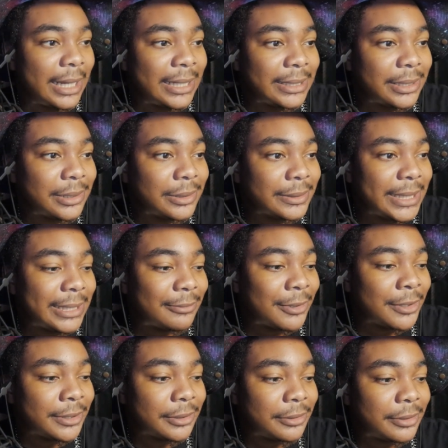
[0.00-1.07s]
I know they
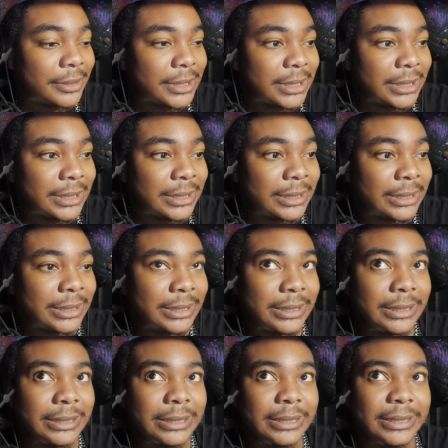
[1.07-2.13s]
worked on
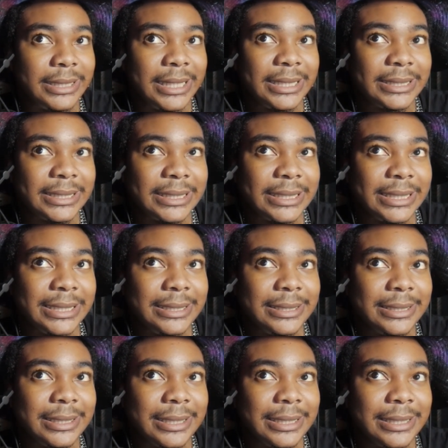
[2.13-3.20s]
uh, Destiny,
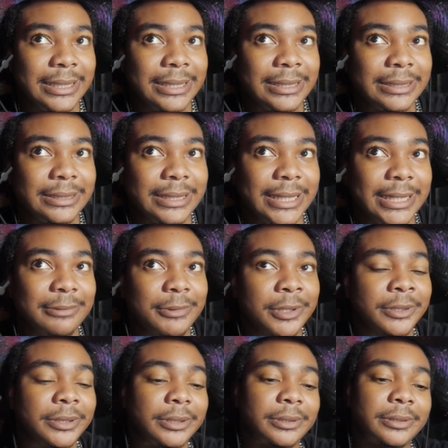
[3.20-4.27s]
and they
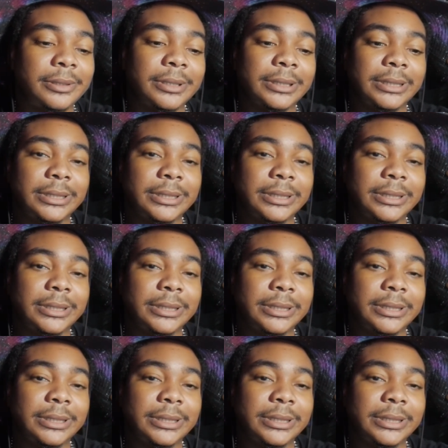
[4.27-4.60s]
worked on